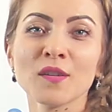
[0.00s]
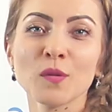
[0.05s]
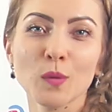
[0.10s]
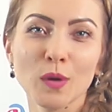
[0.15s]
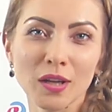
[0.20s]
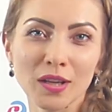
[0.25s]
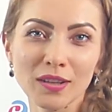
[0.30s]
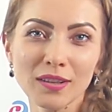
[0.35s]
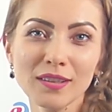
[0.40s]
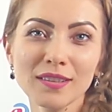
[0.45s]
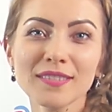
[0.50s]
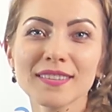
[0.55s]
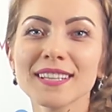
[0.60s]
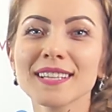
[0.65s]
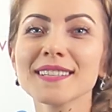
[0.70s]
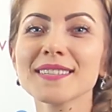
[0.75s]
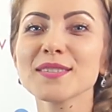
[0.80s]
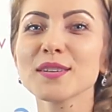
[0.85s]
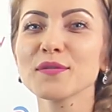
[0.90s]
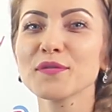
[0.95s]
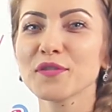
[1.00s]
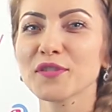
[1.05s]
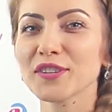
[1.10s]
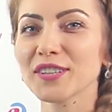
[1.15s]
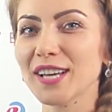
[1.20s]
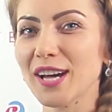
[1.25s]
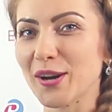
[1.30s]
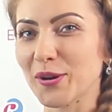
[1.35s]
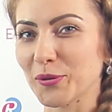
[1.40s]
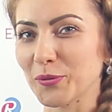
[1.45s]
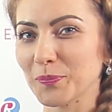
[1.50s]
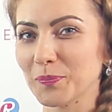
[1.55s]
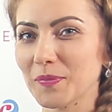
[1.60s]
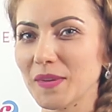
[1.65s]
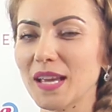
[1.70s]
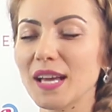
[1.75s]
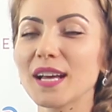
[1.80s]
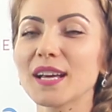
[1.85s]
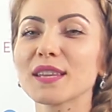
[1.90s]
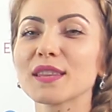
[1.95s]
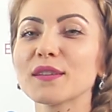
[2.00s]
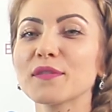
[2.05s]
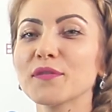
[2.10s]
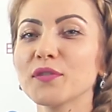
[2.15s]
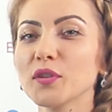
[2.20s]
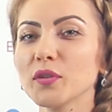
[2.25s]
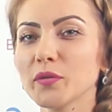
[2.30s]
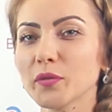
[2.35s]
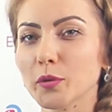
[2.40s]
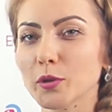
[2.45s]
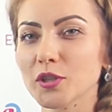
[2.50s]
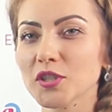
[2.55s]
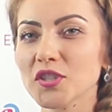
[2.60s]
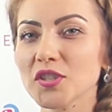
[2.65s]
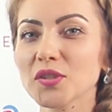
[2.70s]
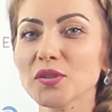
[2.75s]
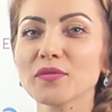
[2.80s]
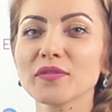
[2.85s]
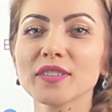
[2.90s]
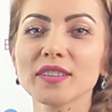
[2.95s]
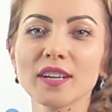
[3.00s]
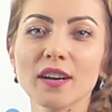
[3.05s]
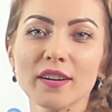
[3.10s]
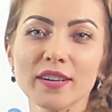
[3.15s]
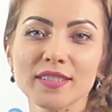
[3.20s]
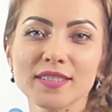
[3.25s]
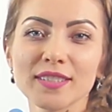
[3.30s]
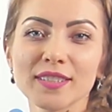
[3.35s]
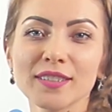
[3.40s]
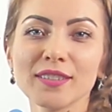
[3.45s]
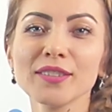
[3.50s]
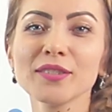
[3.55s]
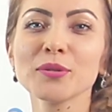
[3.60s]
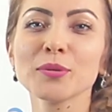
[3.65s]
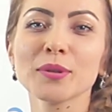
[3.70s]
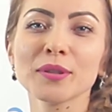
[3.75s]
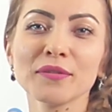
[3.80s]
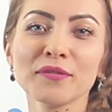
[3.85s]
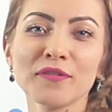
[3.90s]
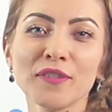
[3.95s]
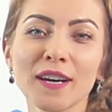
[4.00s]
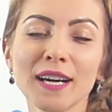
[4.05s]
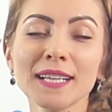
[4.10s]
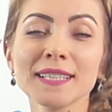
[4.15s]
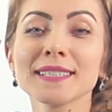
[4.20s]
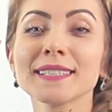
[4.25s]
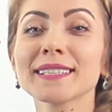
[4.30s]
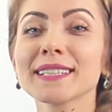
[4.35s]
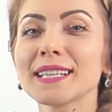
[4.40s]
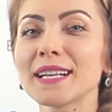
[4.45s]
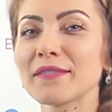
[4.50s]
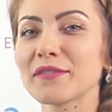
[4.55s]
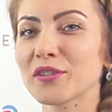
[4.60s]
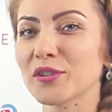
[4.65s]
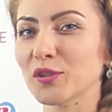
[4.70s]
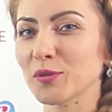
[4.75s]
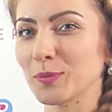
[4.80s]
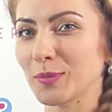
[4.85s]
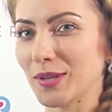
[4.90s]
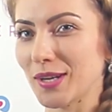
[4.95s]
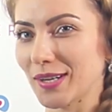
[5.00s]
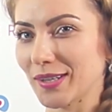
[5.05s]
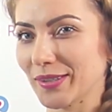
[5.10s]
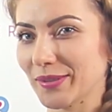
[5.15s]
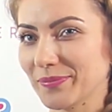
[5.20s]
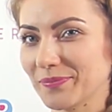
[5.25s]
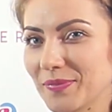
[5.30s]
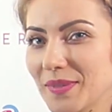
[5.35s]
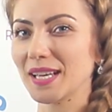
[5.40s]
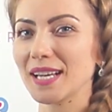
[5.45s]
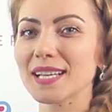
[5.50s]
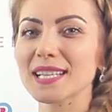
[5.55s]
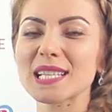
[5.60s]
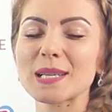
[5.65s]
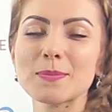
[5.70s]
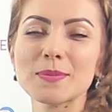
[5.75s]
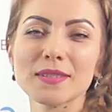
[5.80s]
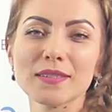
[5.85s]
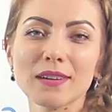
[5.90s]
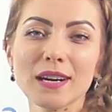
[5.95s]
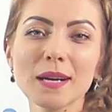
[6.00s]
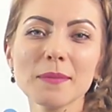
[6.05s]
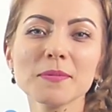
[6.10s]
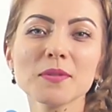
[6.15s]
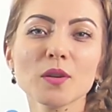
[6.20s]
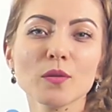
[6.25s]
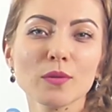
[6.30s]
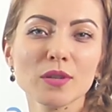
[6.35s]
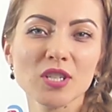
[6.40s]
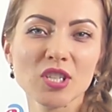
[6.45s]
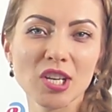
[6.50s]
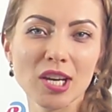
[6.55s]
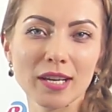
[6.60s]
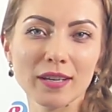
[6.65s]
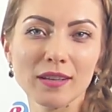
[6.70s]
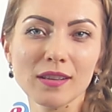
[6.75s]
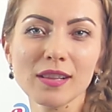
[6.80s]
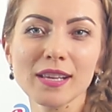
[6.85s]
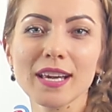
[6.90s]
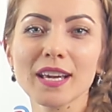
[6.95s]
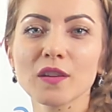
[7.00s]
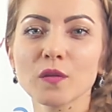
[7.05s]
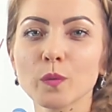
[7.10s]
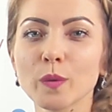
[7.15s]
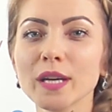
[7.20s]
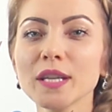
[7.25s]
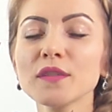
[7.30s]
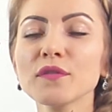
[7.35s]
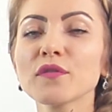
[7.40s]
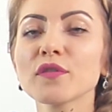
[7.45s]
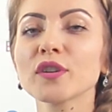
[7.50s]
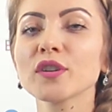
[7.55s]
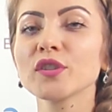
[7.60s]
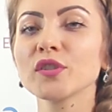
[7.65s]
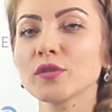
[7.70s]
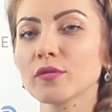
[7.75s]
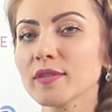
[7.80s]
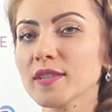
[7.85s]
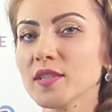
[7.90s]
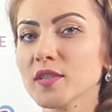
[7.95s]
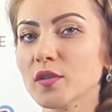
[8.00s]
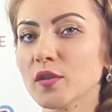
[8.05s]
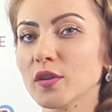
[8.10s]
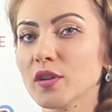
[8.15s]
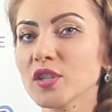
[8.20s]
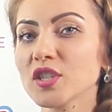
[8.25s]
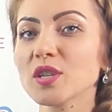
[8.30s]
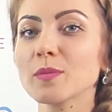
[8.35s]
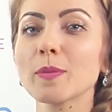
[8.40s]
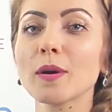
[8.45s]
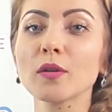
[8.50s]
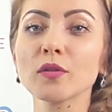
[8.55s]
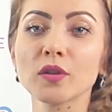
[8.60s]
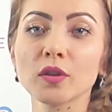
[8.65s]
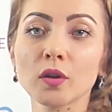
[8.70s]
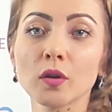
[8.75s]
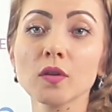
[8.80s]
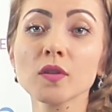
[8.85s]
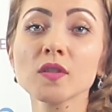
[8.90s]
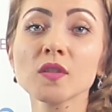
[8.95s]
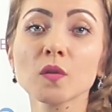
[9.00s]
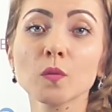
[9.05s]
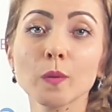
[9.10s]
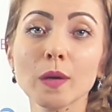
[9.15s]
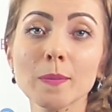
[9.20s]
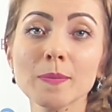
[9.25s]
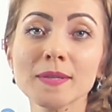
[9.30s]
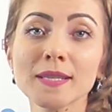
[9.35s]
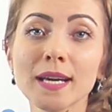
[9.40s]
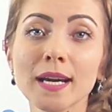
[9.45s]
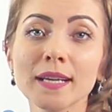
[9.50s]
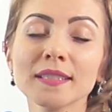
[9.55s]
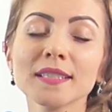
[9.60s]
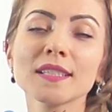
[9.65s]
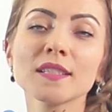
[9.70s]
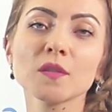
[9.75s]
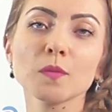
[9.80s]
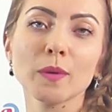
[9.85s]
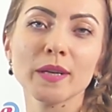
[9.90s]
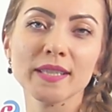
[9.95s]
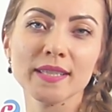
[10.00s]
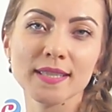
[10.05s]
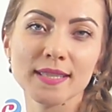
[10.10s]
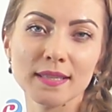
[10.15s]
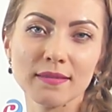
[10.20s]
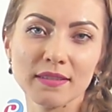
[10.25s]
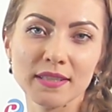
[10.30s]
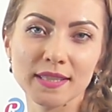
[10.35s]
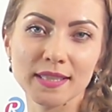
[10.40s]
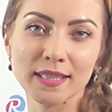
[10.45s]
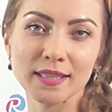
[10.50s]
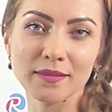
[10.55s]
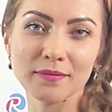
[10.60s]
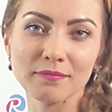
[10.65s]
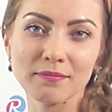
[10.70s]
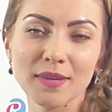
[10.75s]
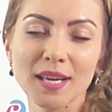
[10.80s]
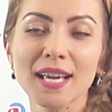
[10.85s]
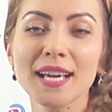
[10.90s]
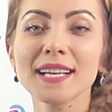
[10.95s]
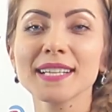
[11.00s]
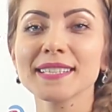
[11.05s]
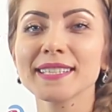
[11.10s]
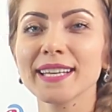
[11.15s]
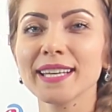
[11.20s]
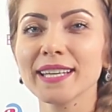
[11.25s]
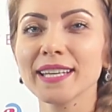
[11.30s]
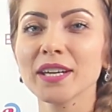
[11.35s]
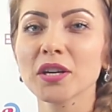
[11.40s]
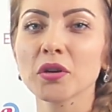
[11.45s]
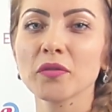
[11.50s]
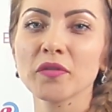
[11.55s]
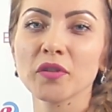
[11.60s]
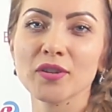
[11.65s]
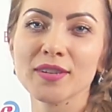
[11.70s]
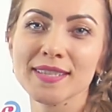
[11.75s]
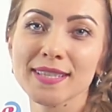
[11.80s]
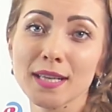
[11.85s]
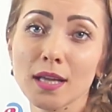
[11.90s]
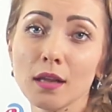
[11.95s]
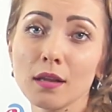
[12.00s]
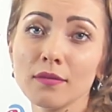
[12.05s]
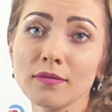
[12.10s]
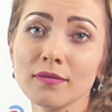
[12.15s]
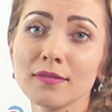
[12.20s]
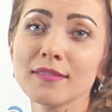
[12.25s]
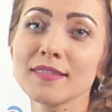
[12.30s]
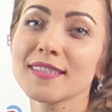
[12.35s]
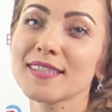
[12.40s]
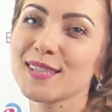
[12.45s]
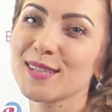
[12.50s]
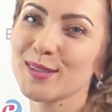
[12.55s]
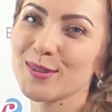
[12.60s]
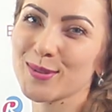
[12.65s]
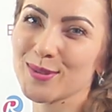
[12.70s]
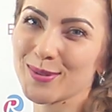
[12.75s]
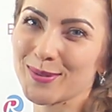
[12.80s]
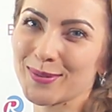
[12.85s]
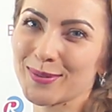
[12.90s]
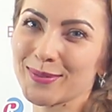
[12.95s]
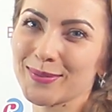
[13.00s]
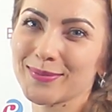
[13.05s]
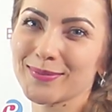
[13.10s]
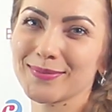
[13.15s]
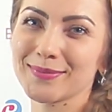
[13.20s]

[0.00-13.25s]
Well, that's all for now. The full version of an article you can find at Cleveroad blog. Subscribe to our channel and wait for a new research about the cost of website in 2017. Take care of yourself, see you soon!